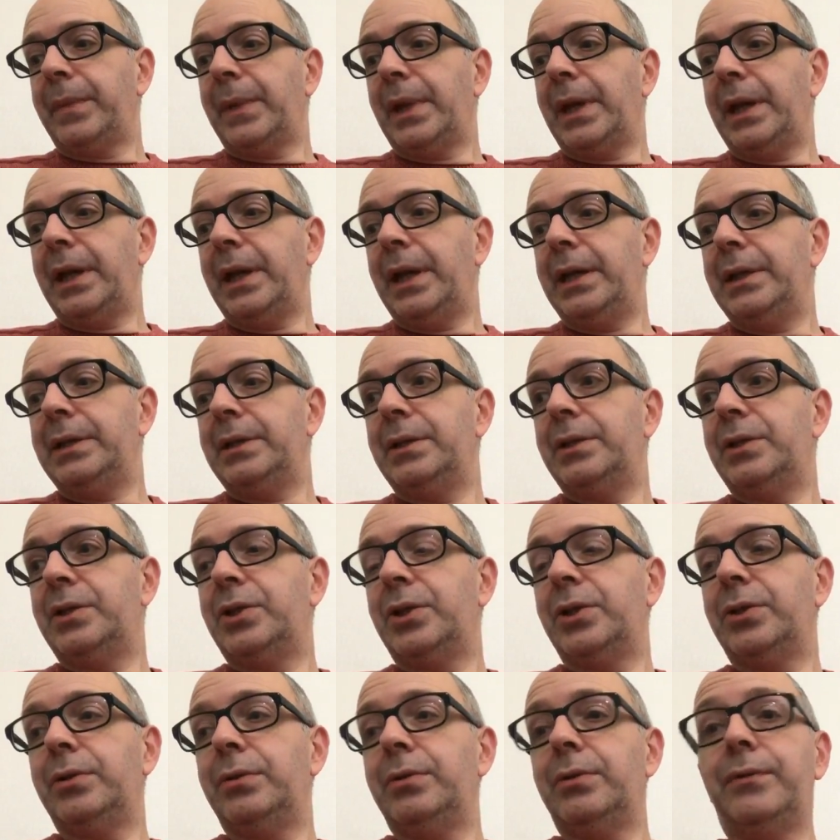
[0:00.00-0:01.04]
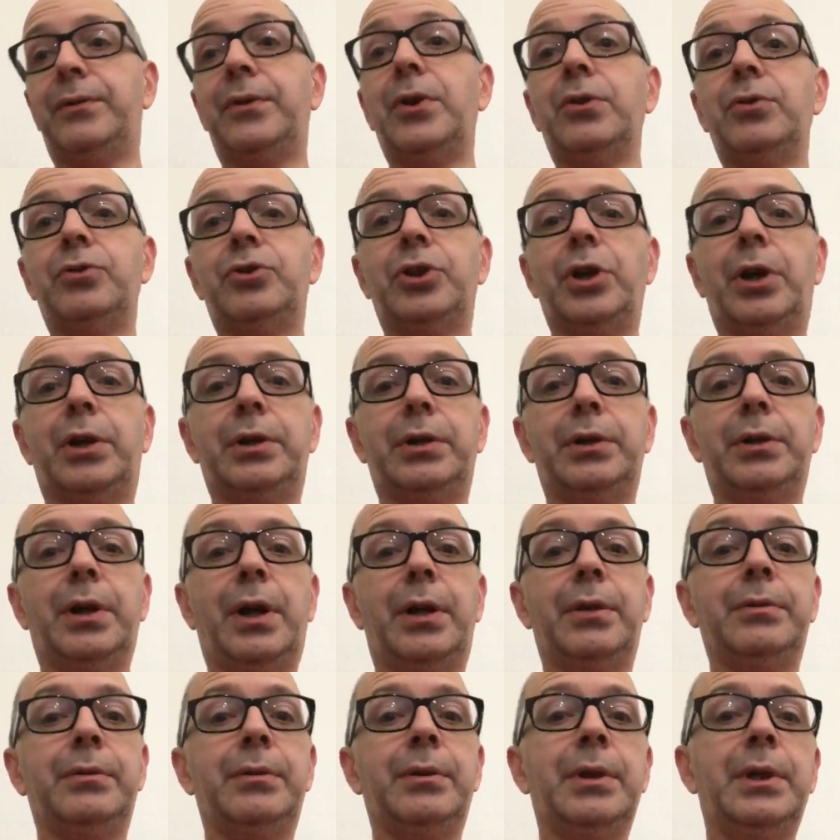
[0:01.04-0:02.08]
into the future, you
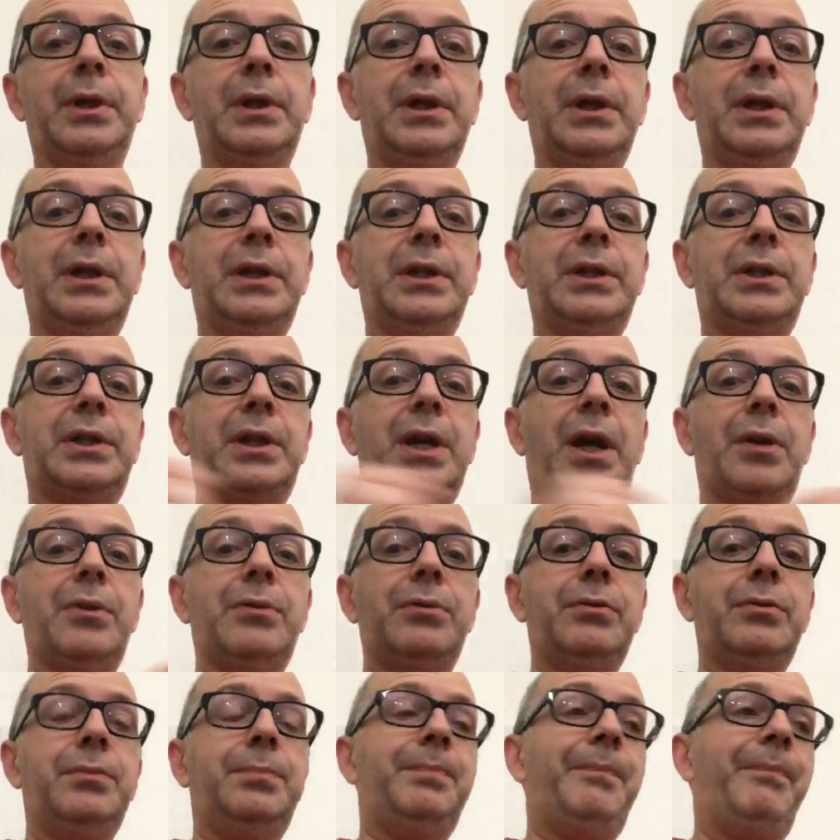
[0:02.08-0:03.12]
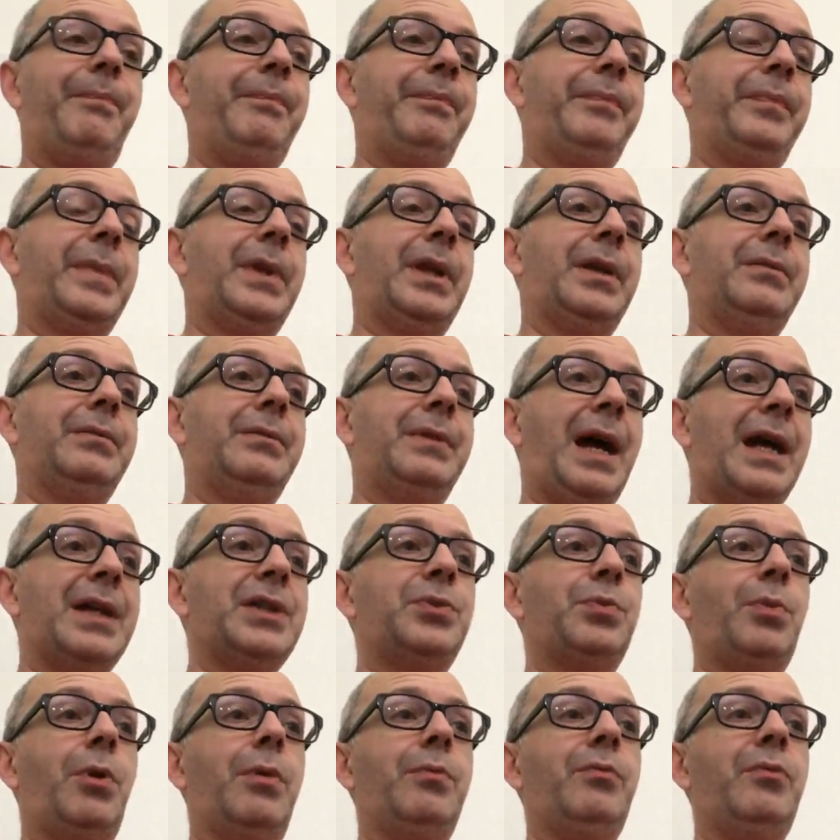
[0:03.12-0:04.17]
know. So
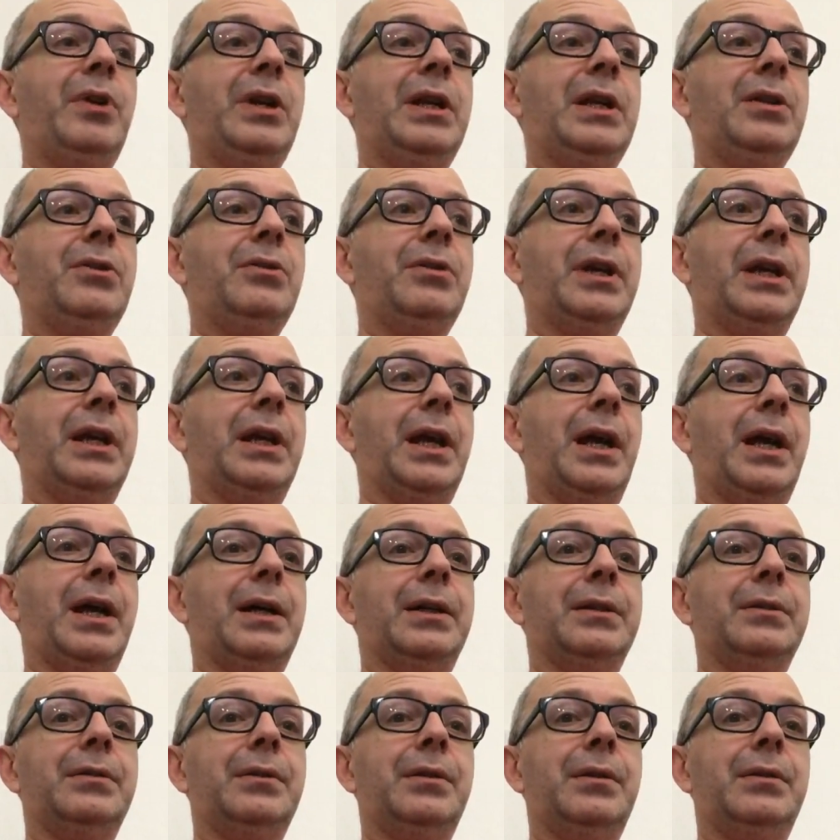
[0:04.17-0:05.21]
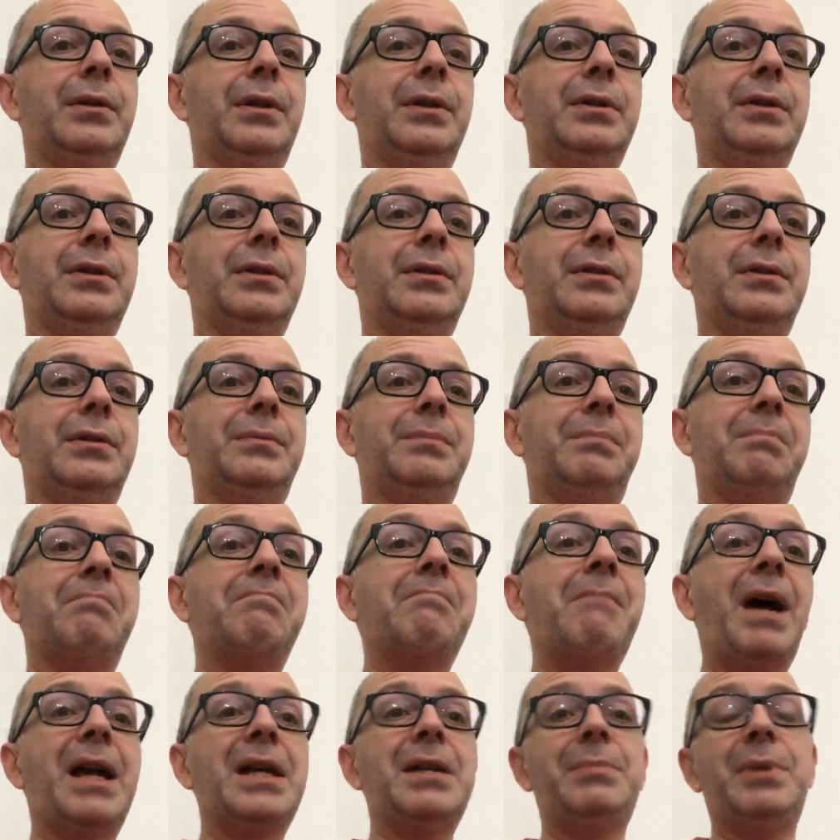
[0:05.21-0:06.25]
that's what I'm really looking at, and
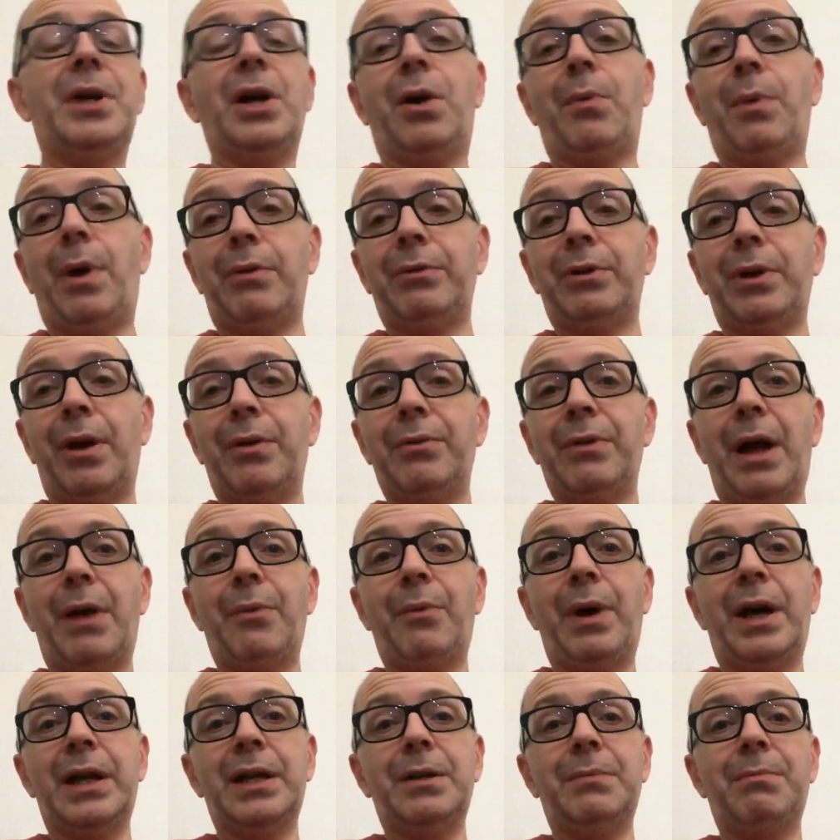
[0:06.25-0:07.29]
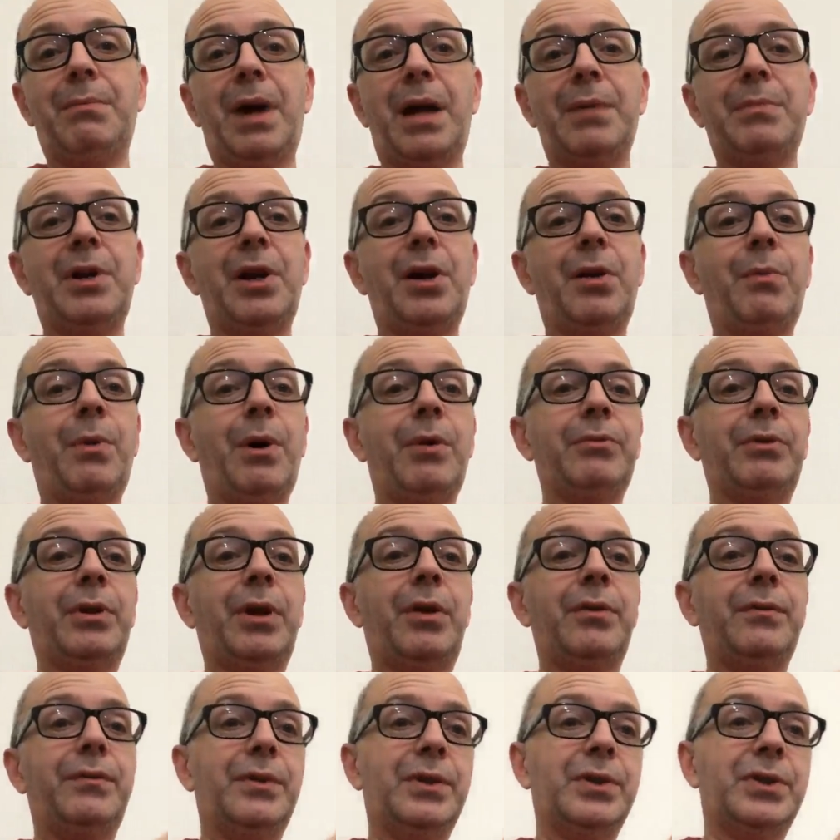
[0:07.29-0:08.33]
maybe I won't go that way. Maybe I won't
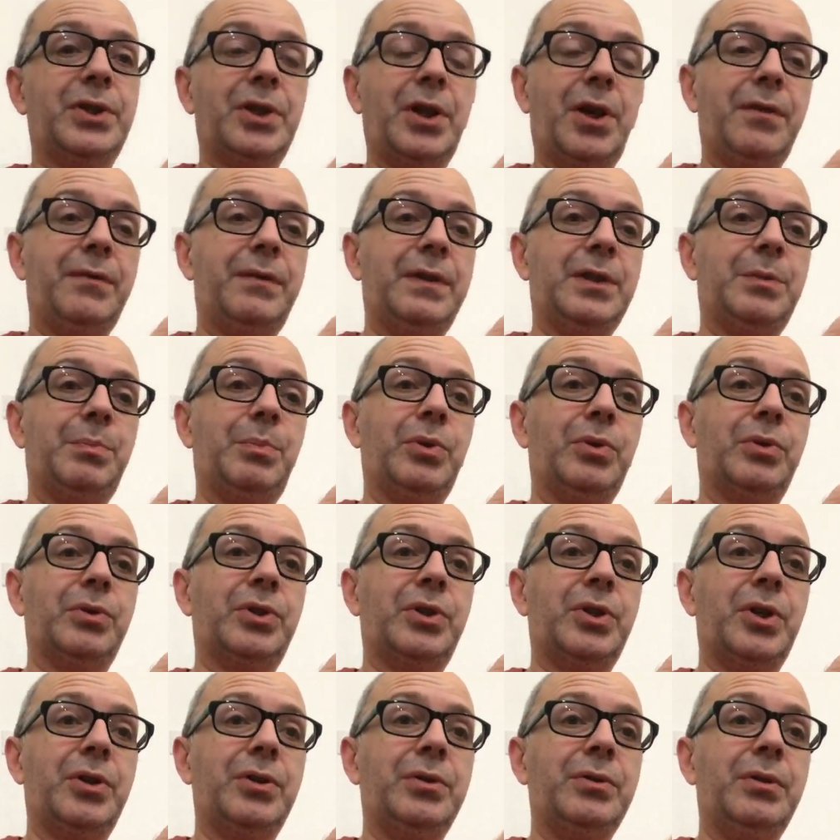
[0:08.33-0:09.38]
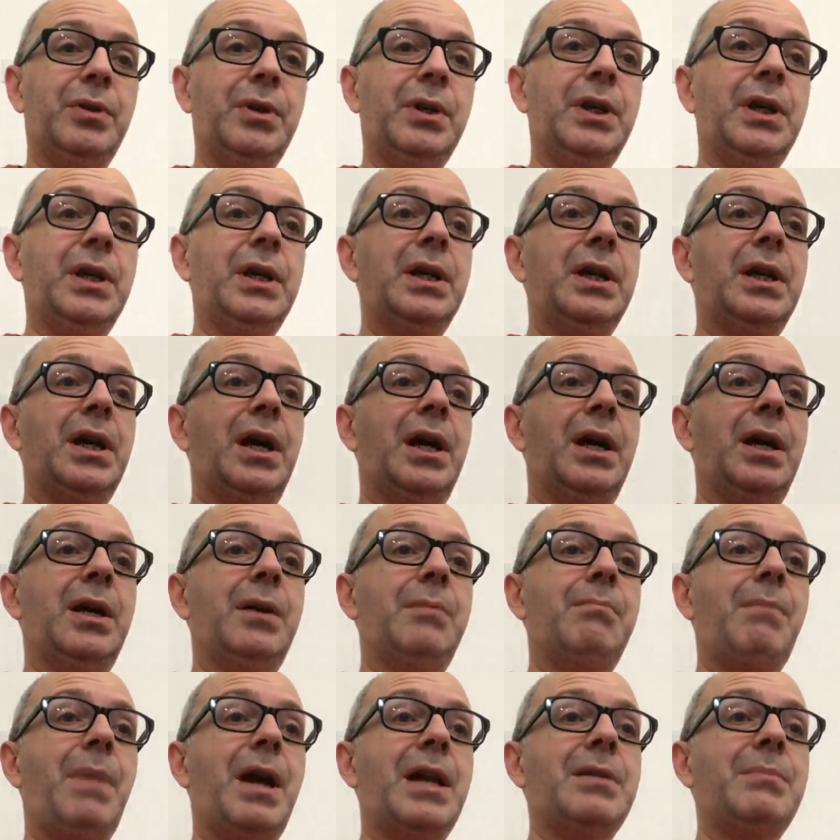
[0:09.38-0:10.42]
go for the Surface Book 2.
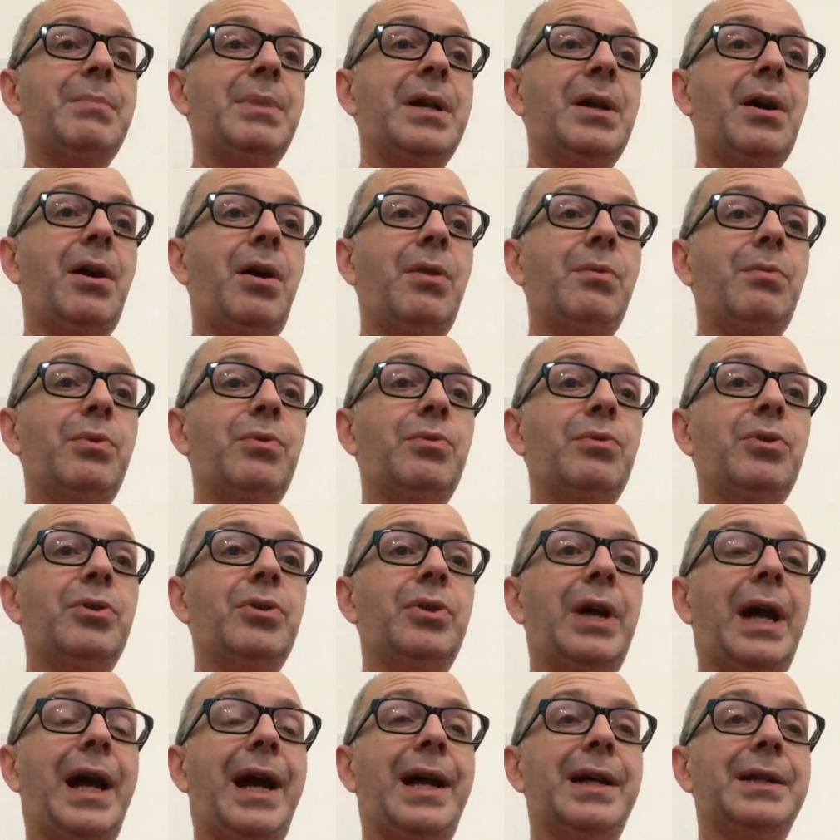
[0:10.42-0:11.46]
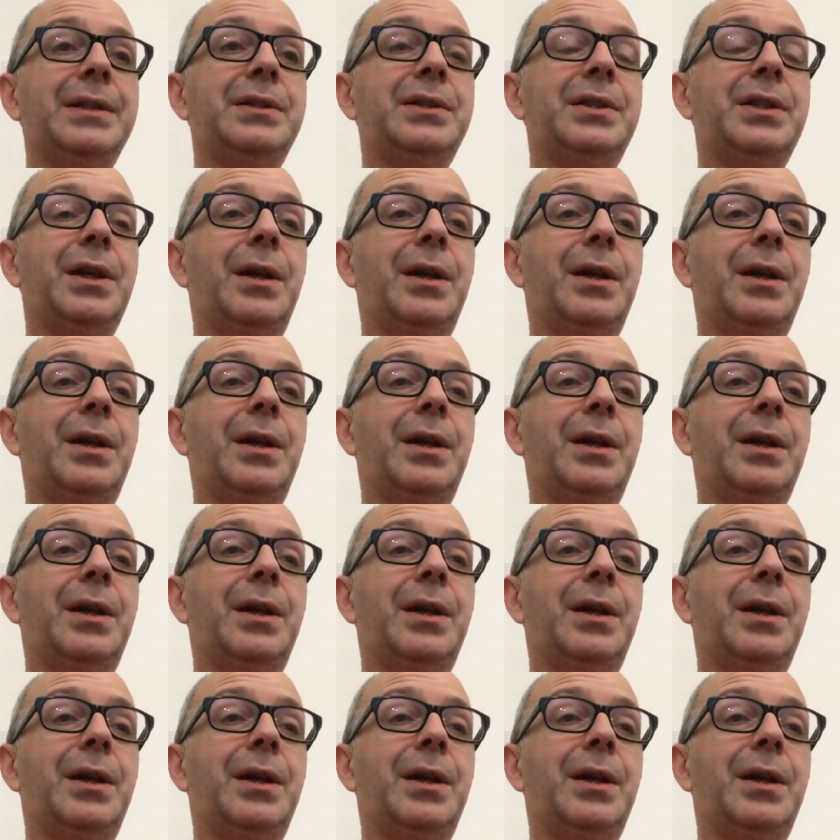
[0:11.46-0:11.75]
Maybe I will look at